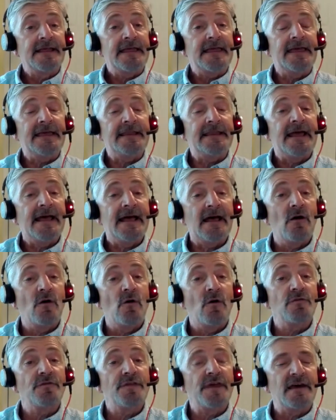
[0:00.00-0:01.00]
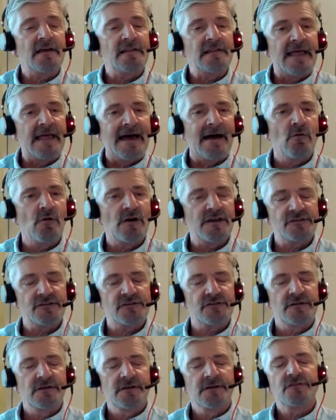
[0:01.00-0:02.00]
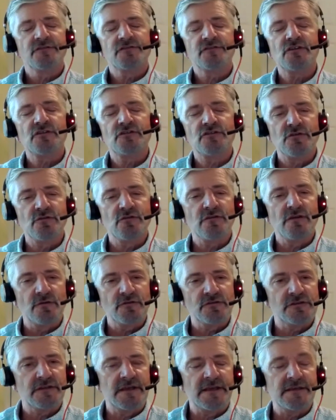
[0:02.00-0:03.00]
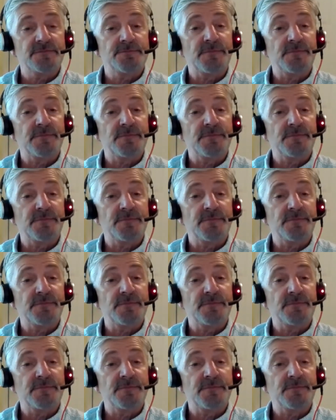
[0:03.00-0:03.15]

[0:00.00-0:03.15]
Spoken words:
and how they allow us to do those things.